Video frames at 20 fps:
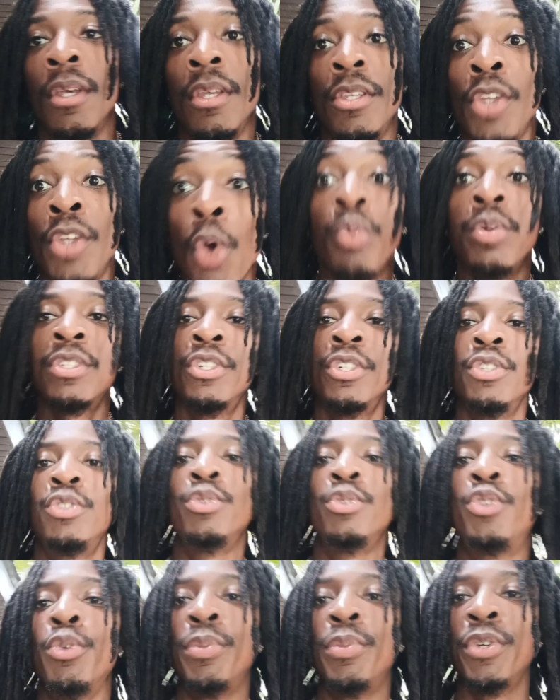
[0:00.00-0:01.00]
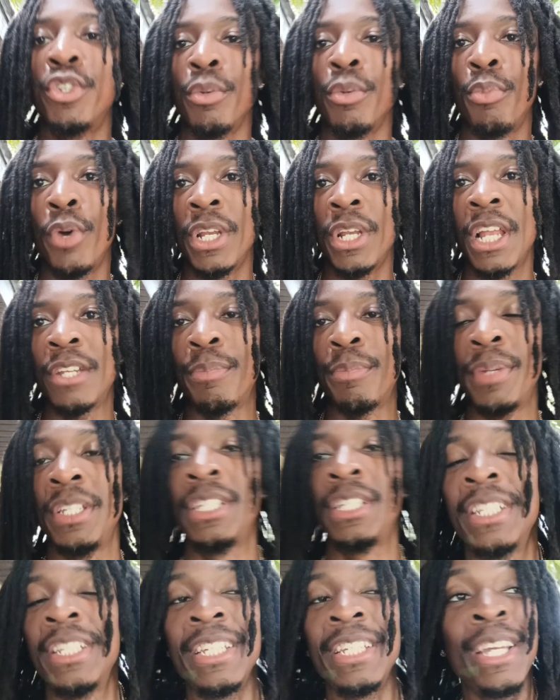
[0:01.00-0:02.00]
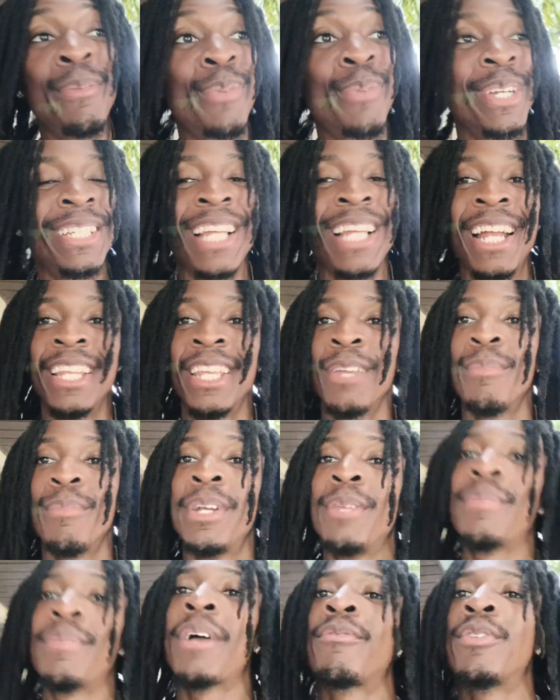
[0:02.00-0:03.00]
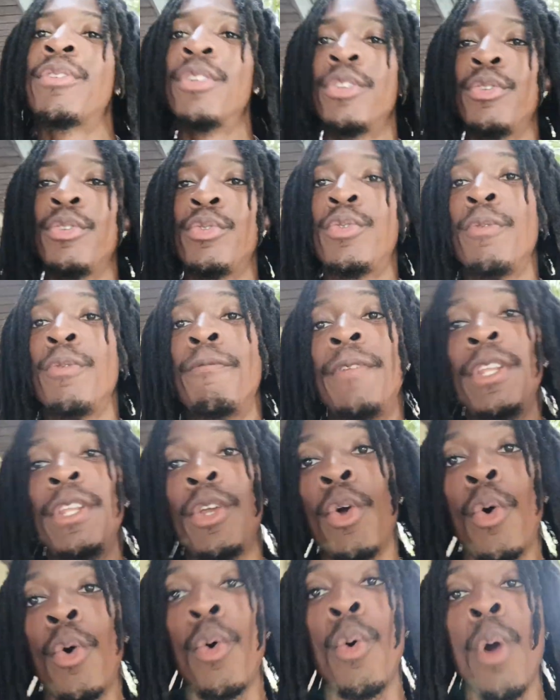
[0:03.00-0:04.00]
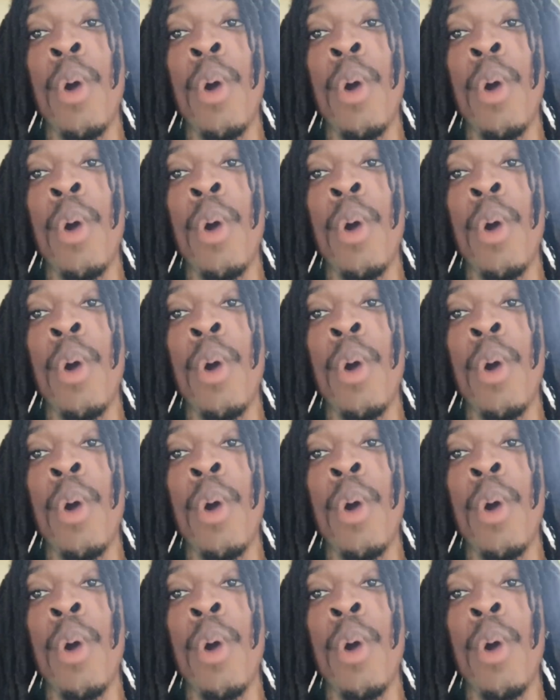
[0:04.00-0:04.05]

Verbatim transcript: Yo, what's good, YouTube? It's your boy, Dr. PGNG. I'm praise God to get money back for another YouTube video.